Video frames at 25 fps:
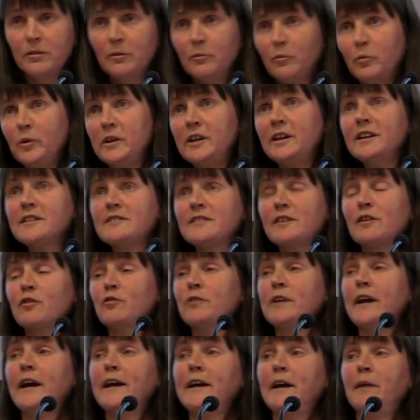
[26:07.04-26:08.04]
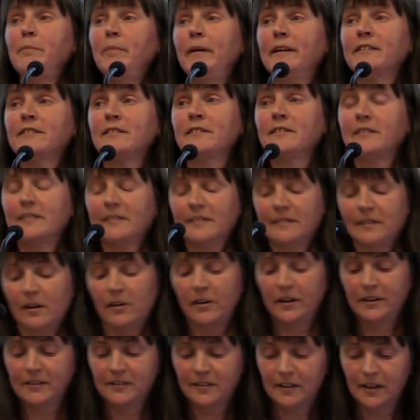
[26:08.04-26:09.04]
we need to create a better
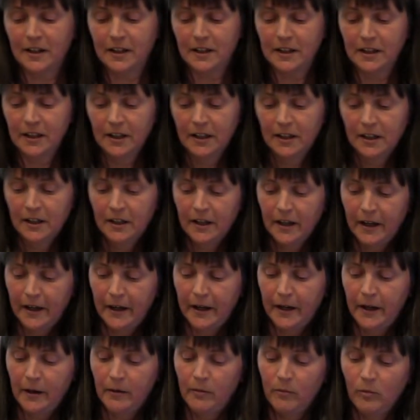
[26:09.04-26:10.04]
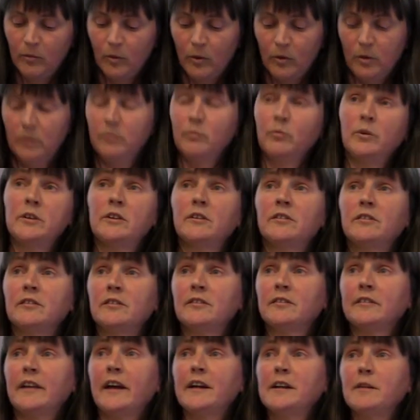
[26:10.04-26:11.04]
society with a
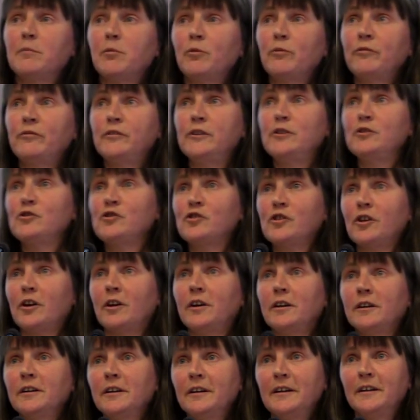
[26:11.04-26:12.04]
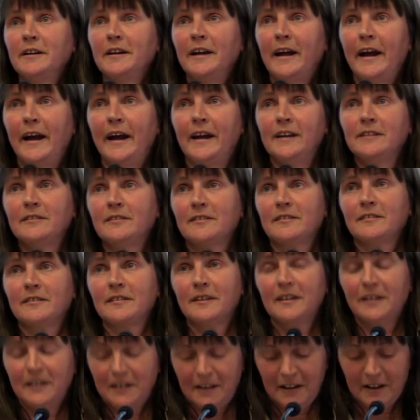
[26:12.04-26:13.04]
sustainable future, and
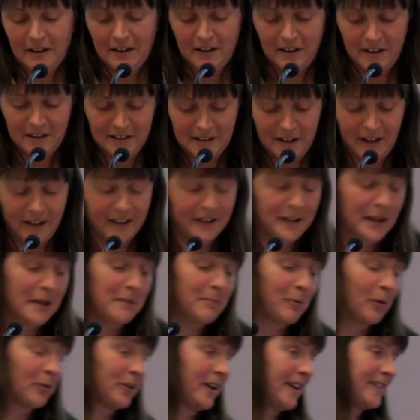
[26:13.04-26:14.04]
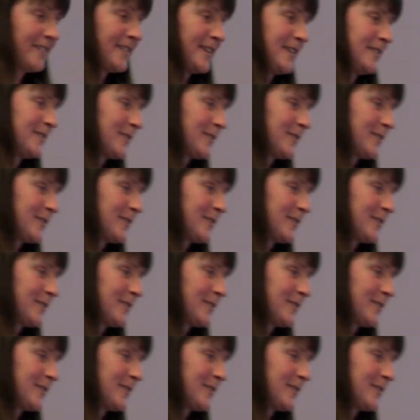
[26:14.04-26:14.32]
keep on at it,